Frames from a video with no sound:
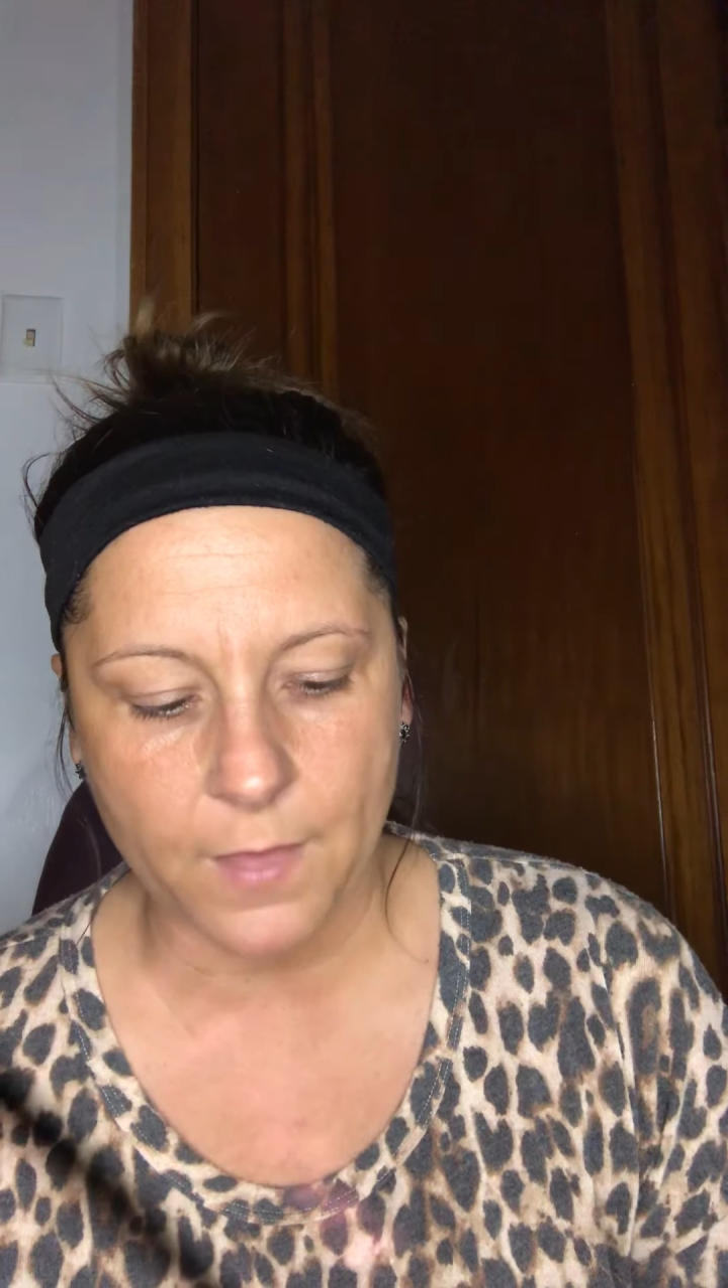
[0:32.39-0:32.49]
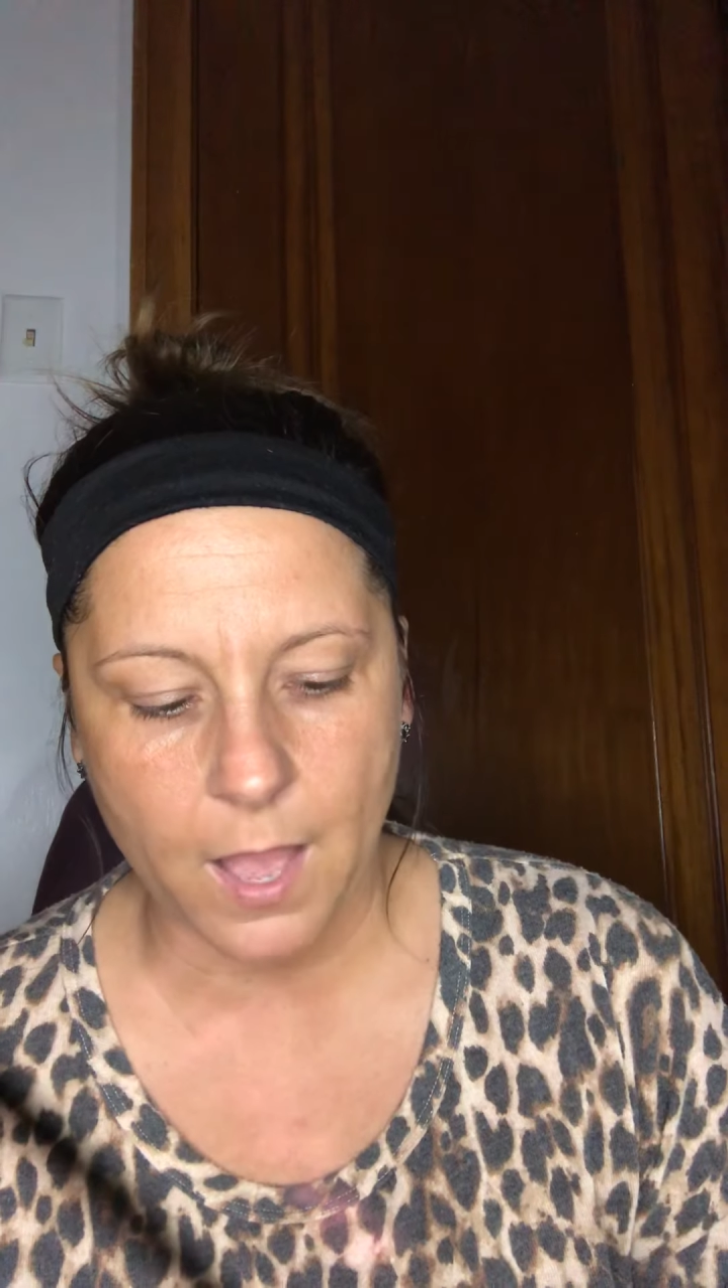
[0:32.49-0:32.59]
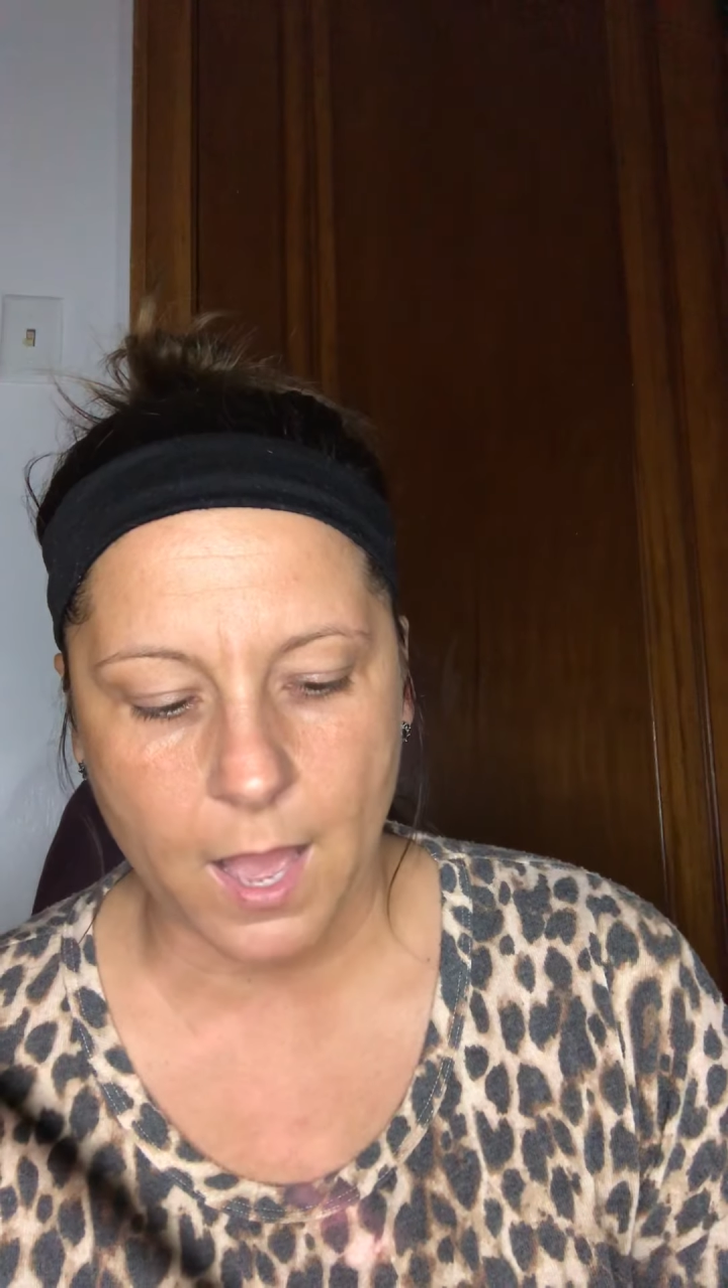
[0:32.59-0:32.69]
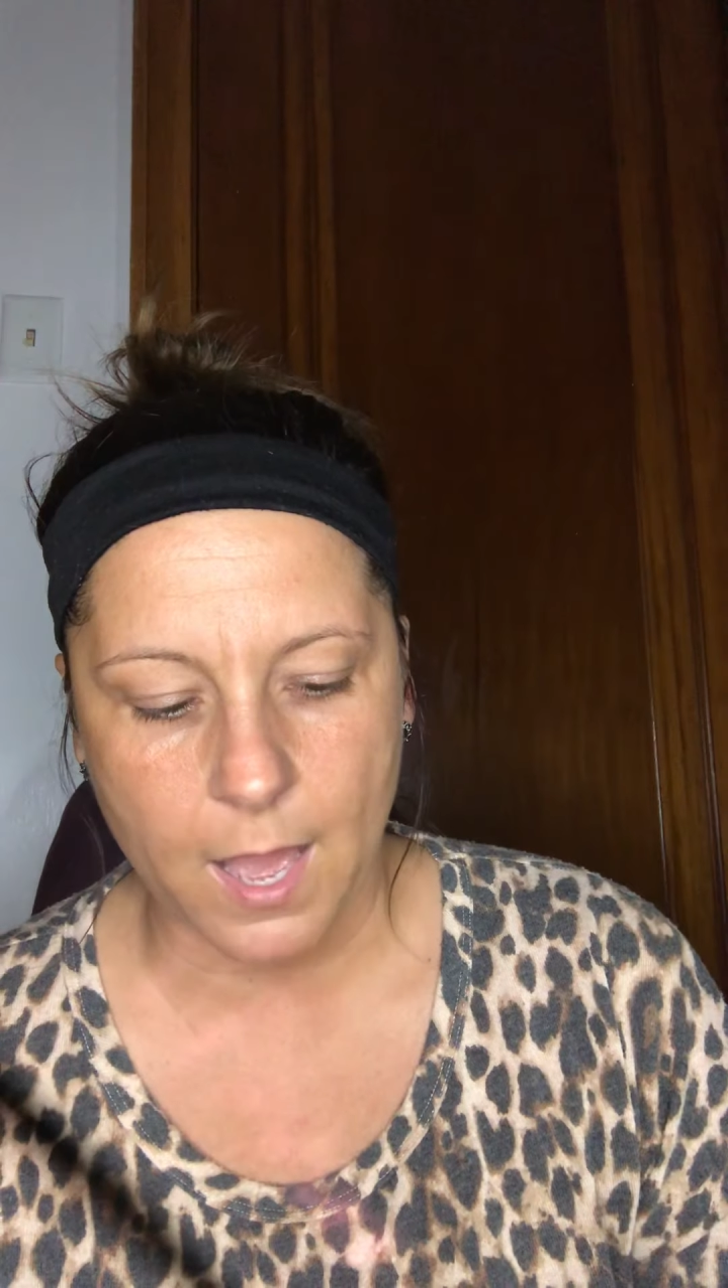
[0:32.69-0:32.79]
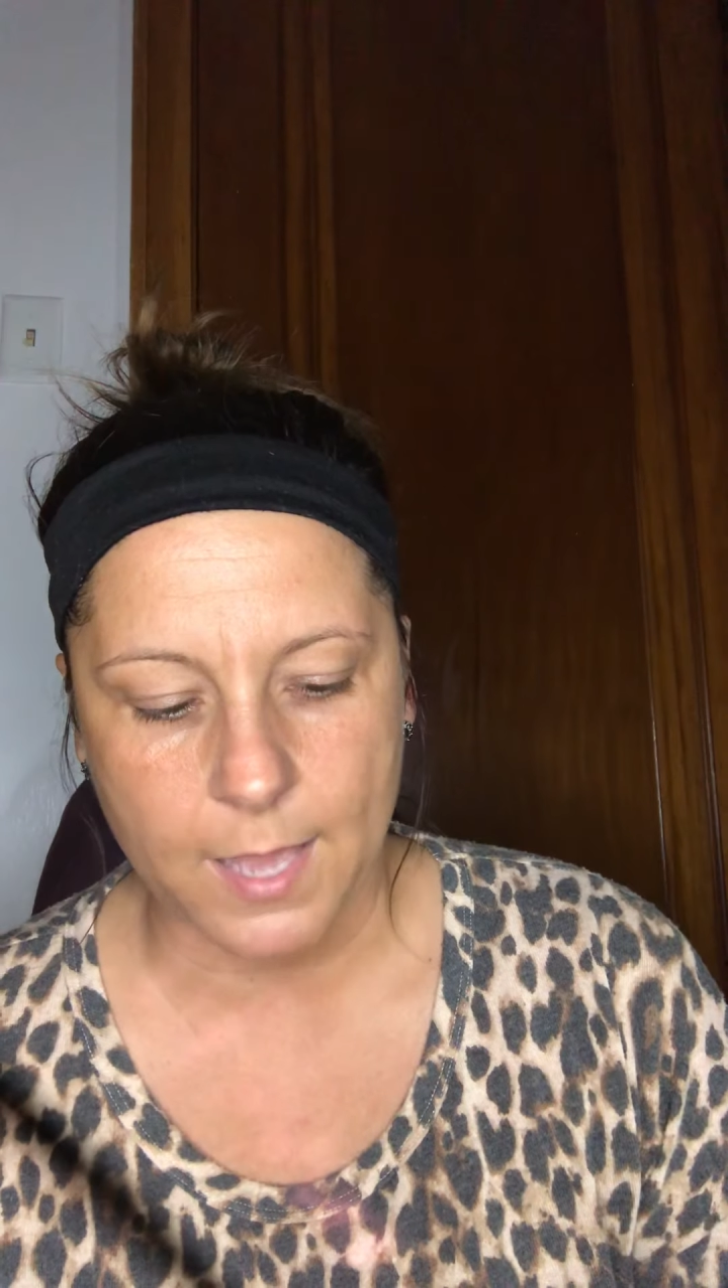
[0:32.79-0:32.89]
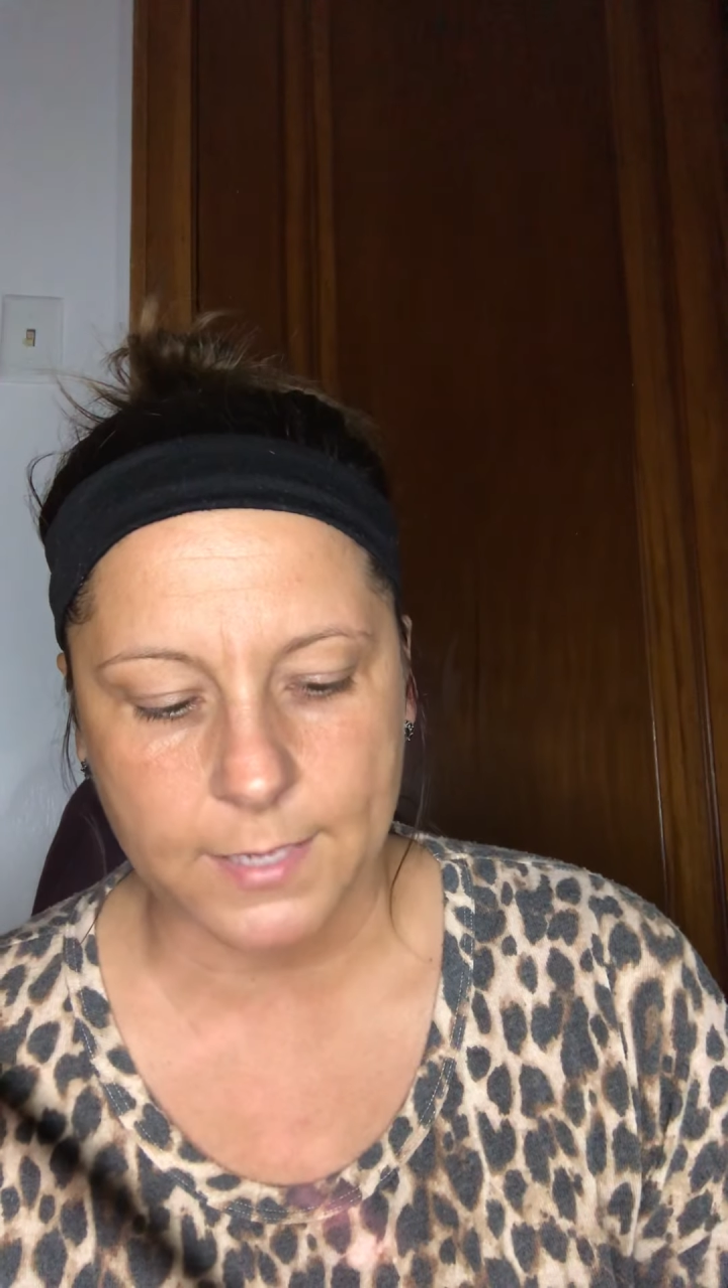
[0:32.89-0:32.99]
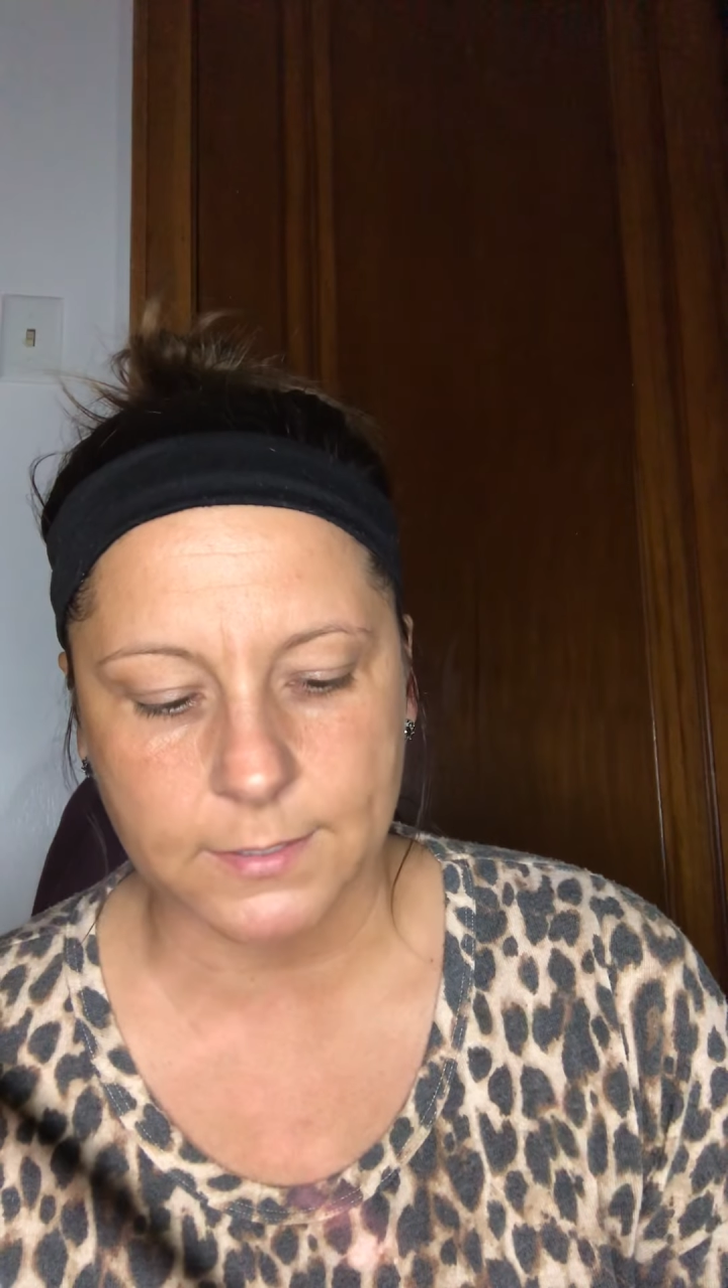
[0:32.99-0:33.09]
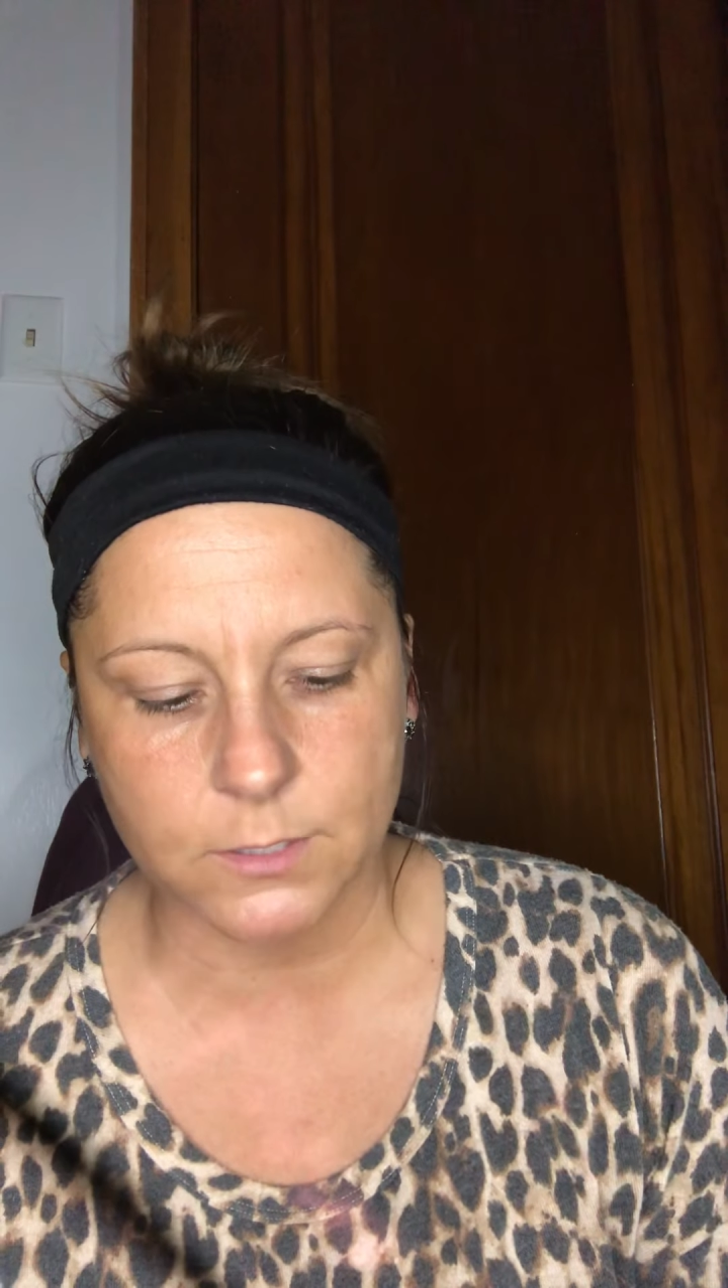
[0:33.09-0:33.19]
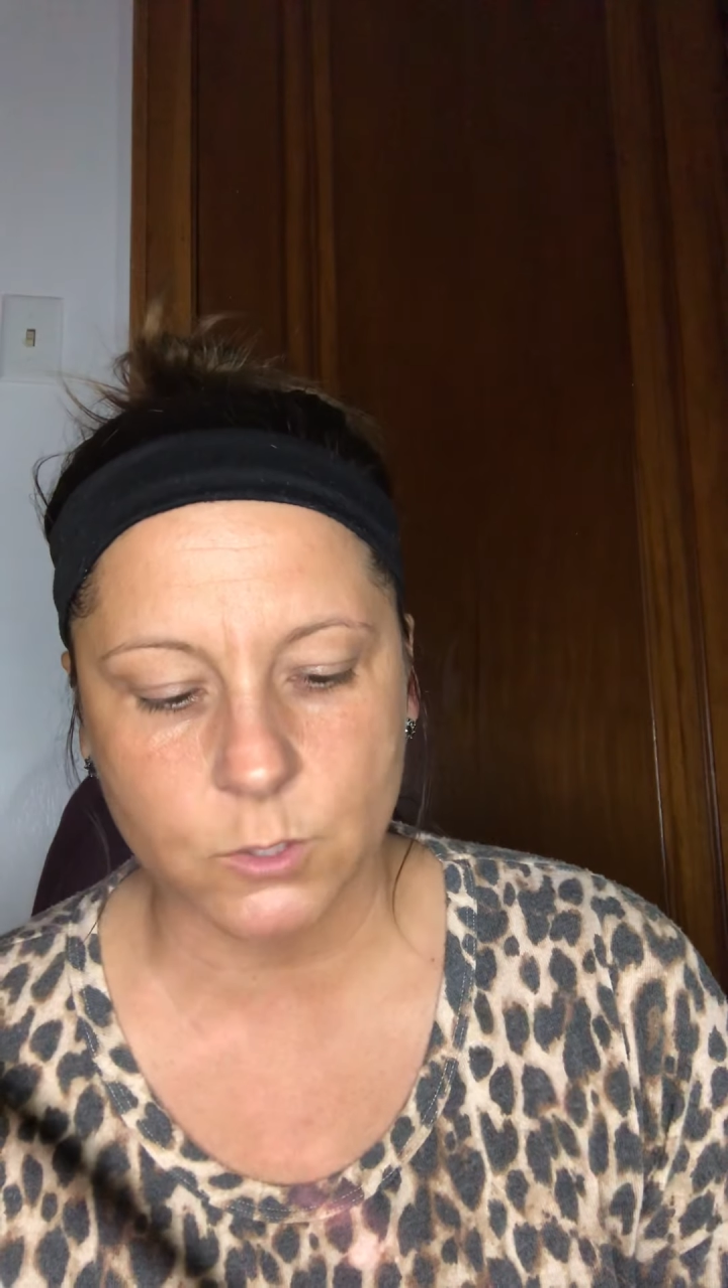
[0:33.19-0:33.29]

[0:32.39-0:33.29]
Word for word: the eyes